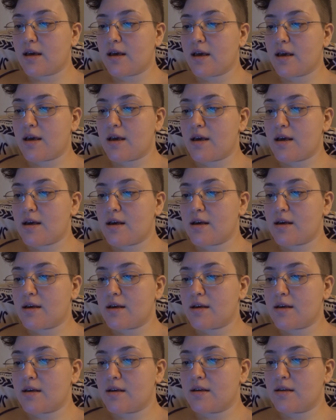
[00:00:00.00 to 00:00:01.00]

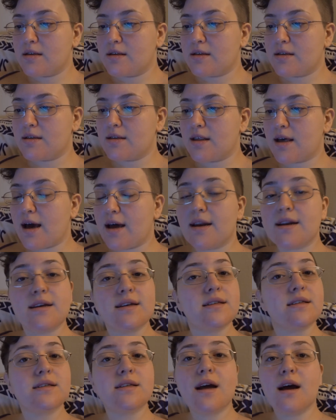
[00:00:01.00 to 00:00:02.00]
is that
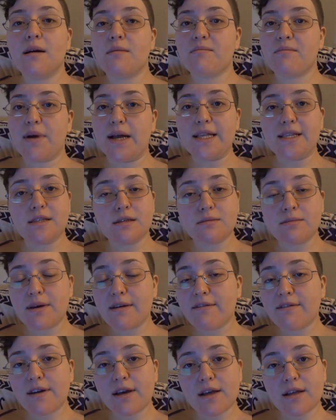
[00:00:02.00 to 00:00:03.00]
it's not meant to be
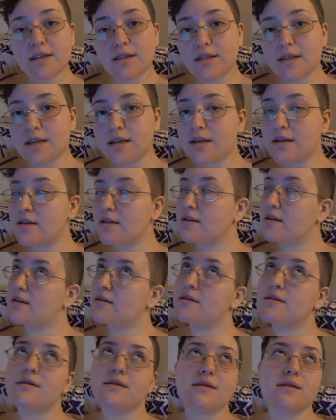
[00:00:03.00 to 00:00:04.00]
fancy,
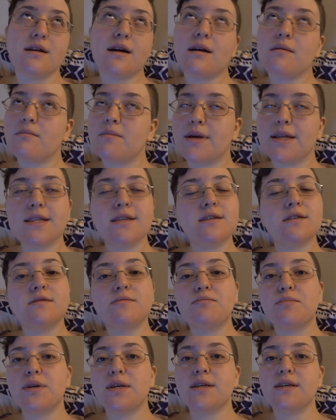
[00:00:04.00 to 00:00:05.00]
it's not meant to
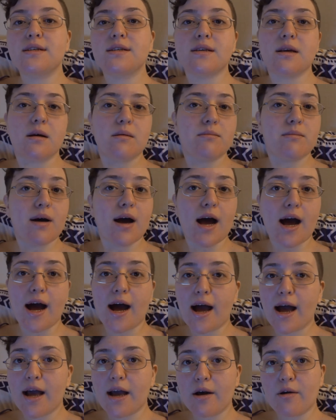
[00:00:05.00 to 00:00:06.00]
be some
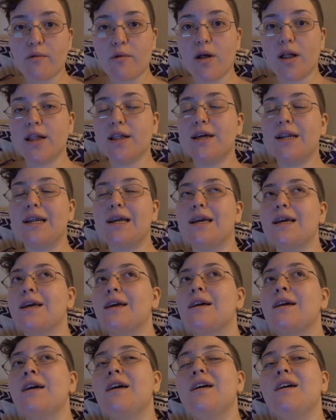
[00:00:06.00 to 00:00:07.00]
high
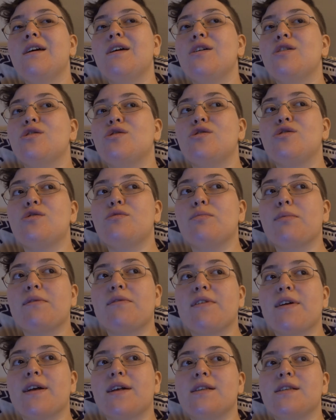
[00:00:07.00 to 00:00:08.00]
quality, super
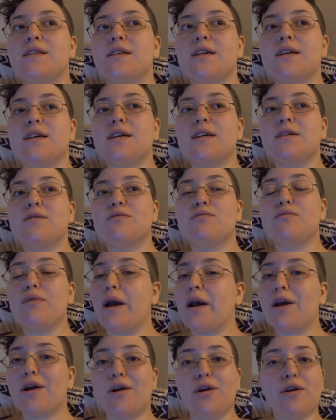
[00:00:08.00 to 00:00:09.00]
fancy
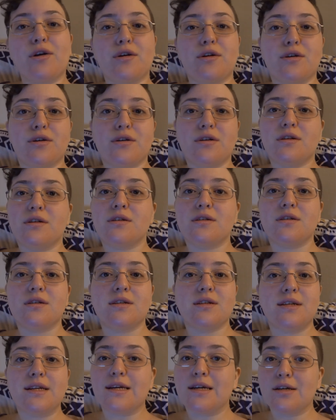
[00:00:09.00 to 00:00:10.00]
record
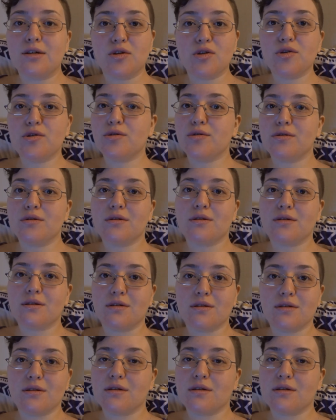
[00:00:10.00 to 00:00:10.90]
deal